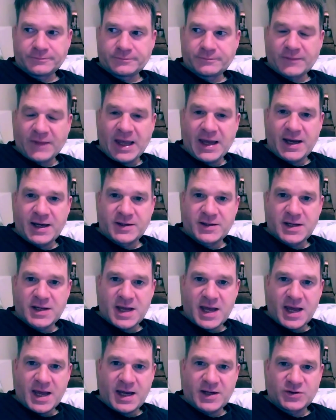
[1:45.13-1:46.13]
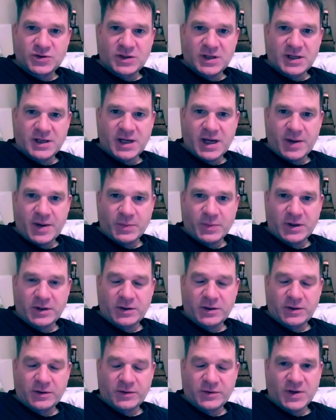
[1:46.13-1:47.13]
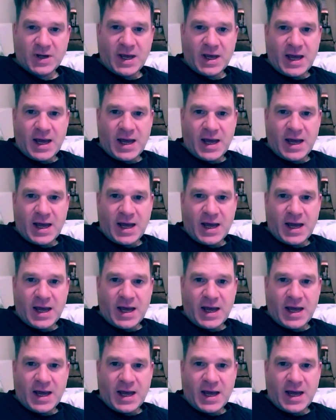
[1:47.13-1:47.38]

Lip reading: anti-aging chemicals,